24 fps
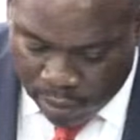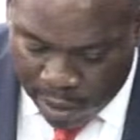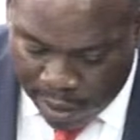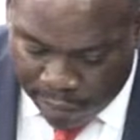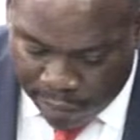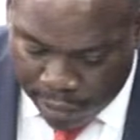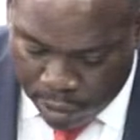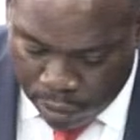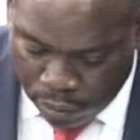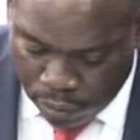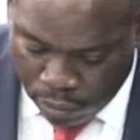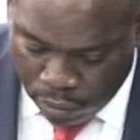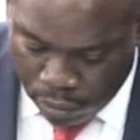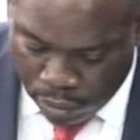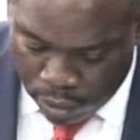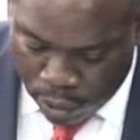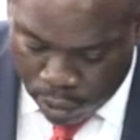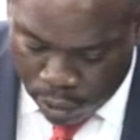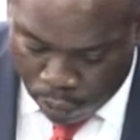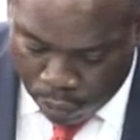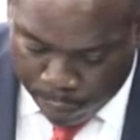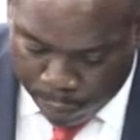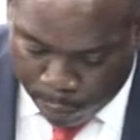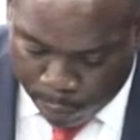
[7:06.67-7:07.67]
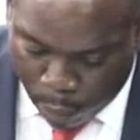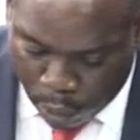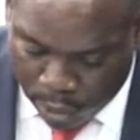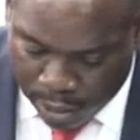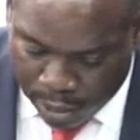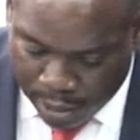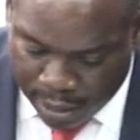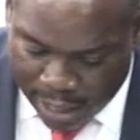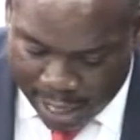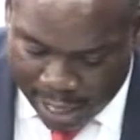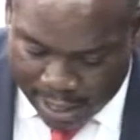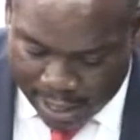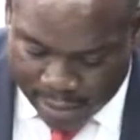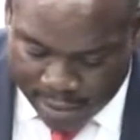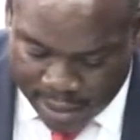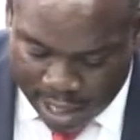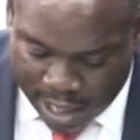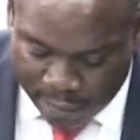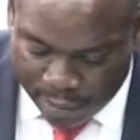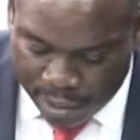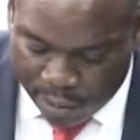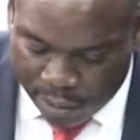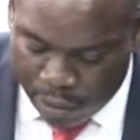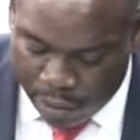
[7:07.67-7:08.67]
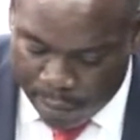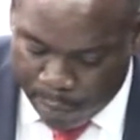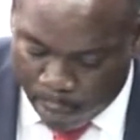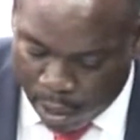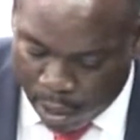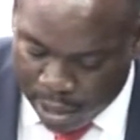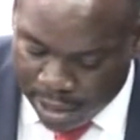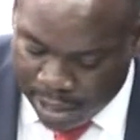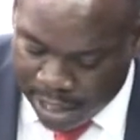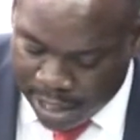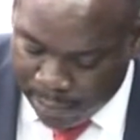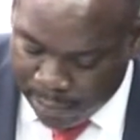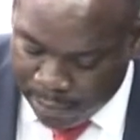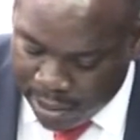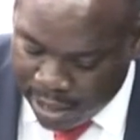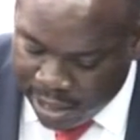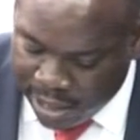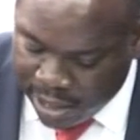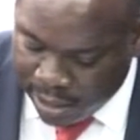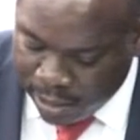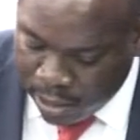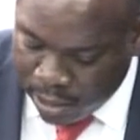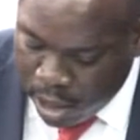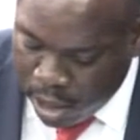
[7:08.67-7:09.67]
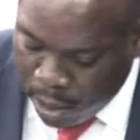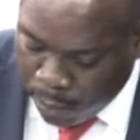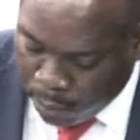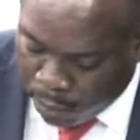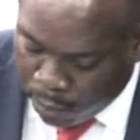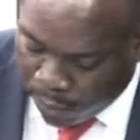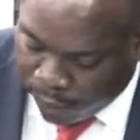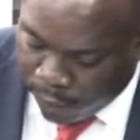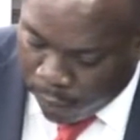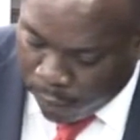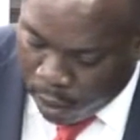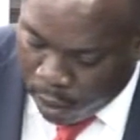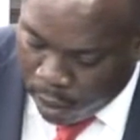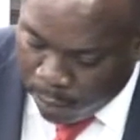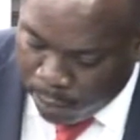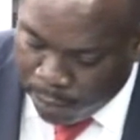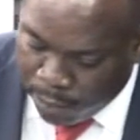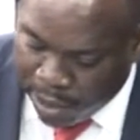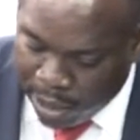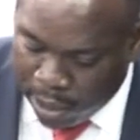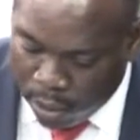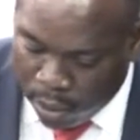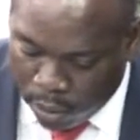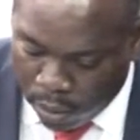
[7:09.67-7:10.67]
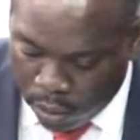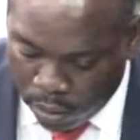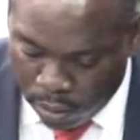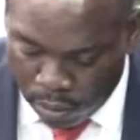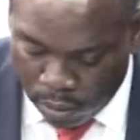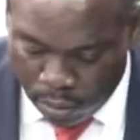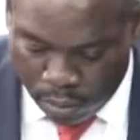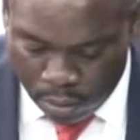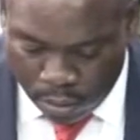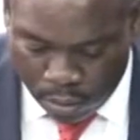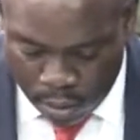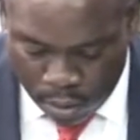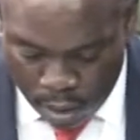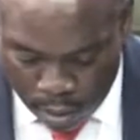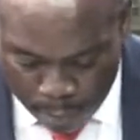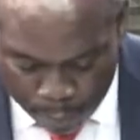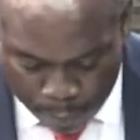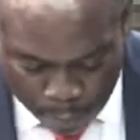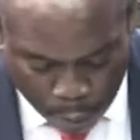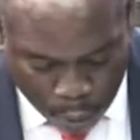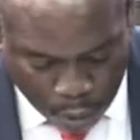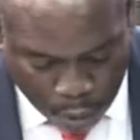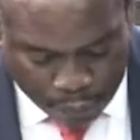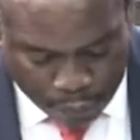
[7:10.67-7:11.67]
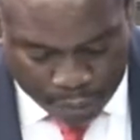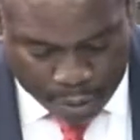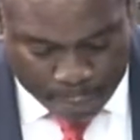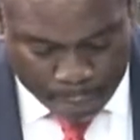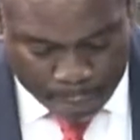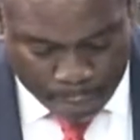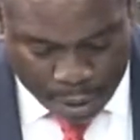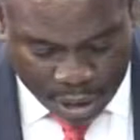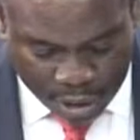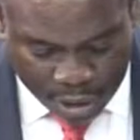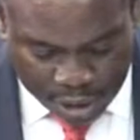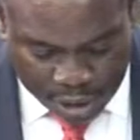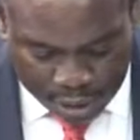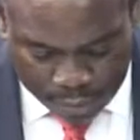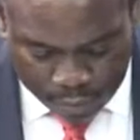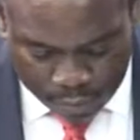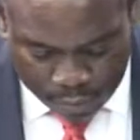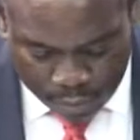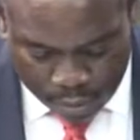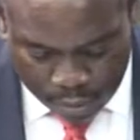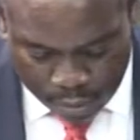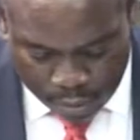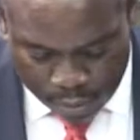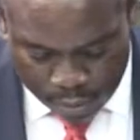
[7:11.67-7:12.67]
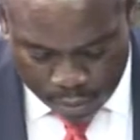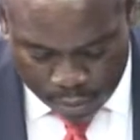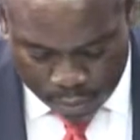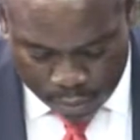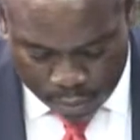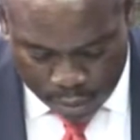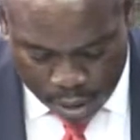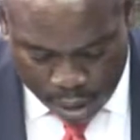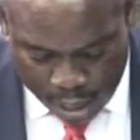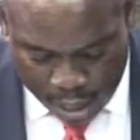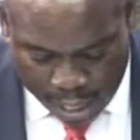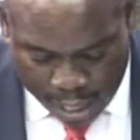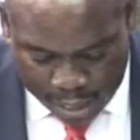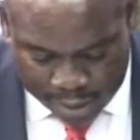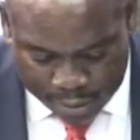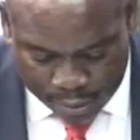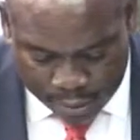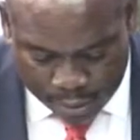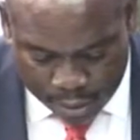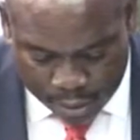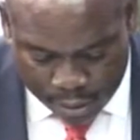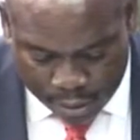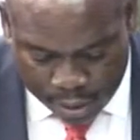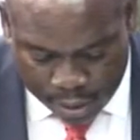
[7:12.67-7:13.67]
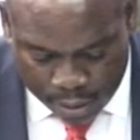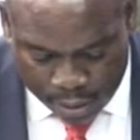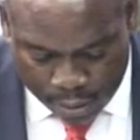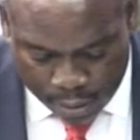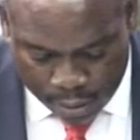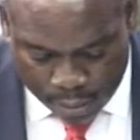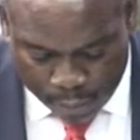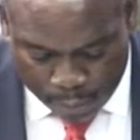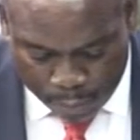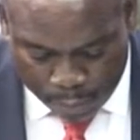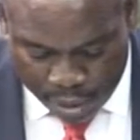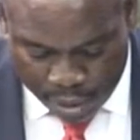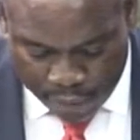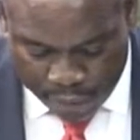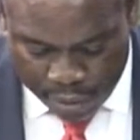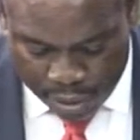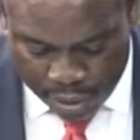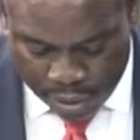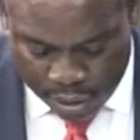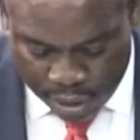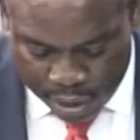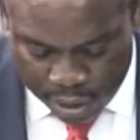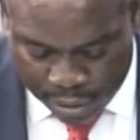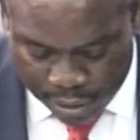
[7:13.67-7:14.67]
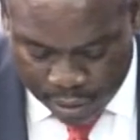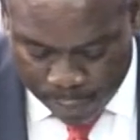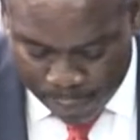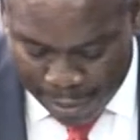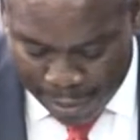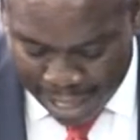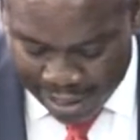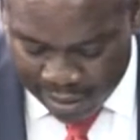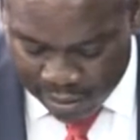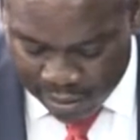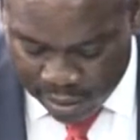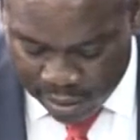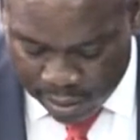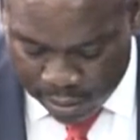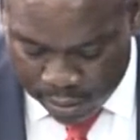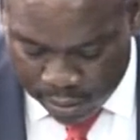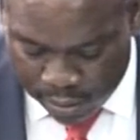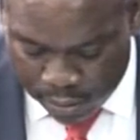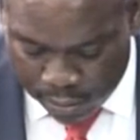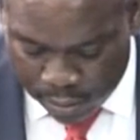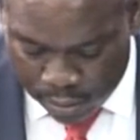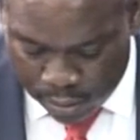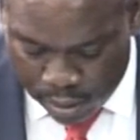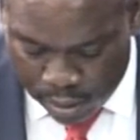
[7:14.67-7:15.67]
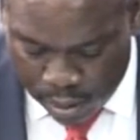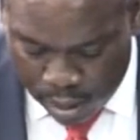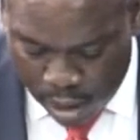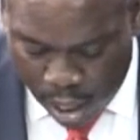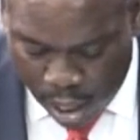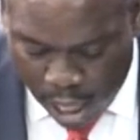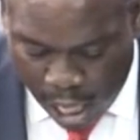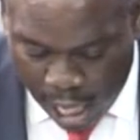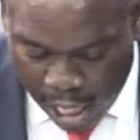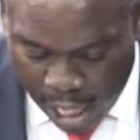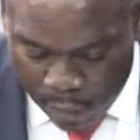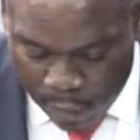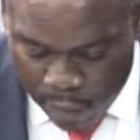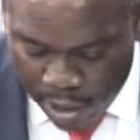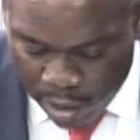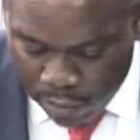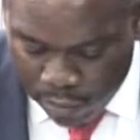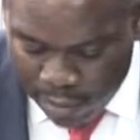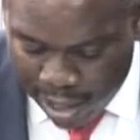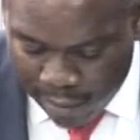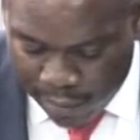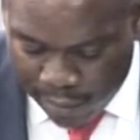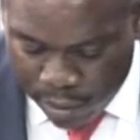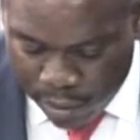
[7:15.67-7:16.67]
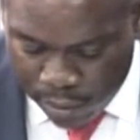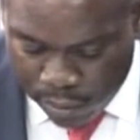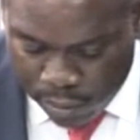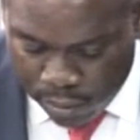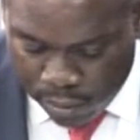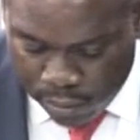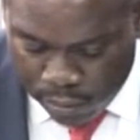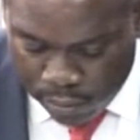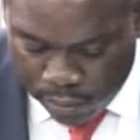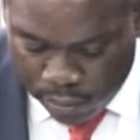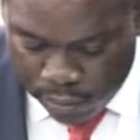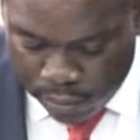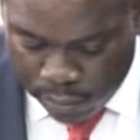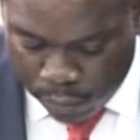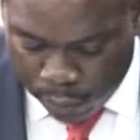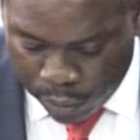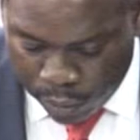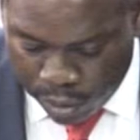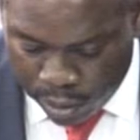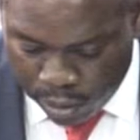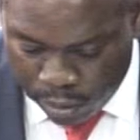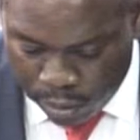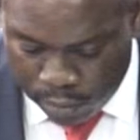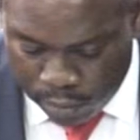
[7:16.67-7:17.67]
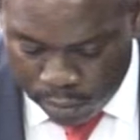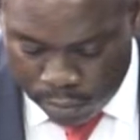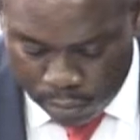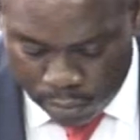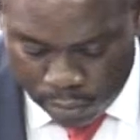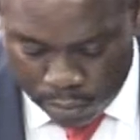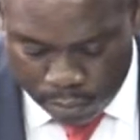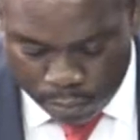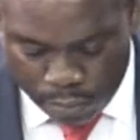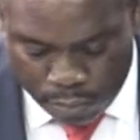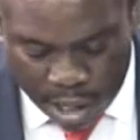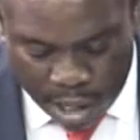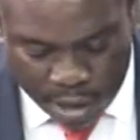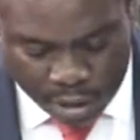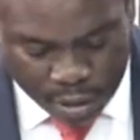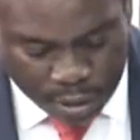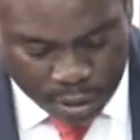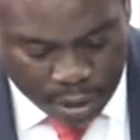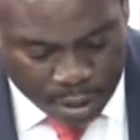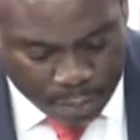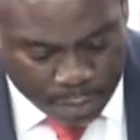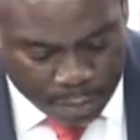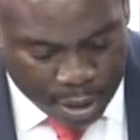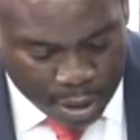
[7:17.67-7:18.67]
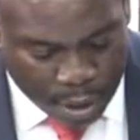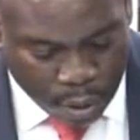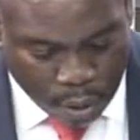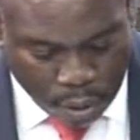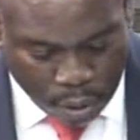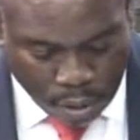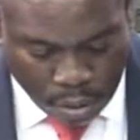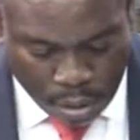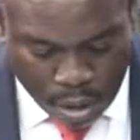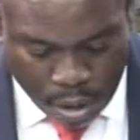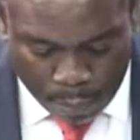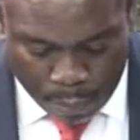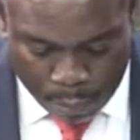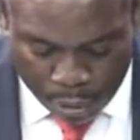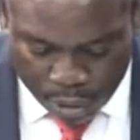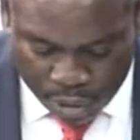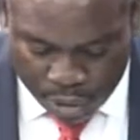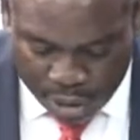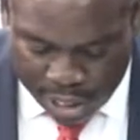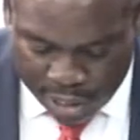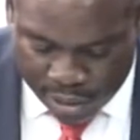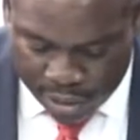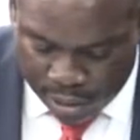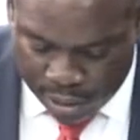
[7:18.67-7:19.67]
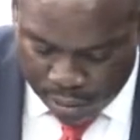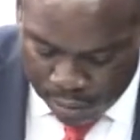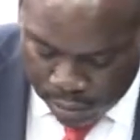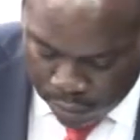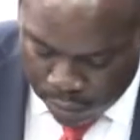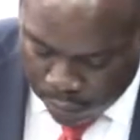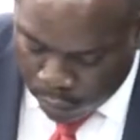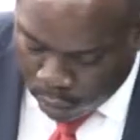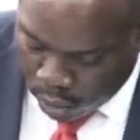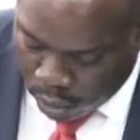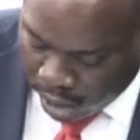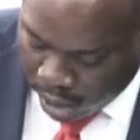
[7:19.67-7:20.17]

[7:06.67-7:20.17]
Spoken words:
revenue, reported at $73.9 million, performed below both the budget and the previous year's balances. Highway revenues were marginally below projections, though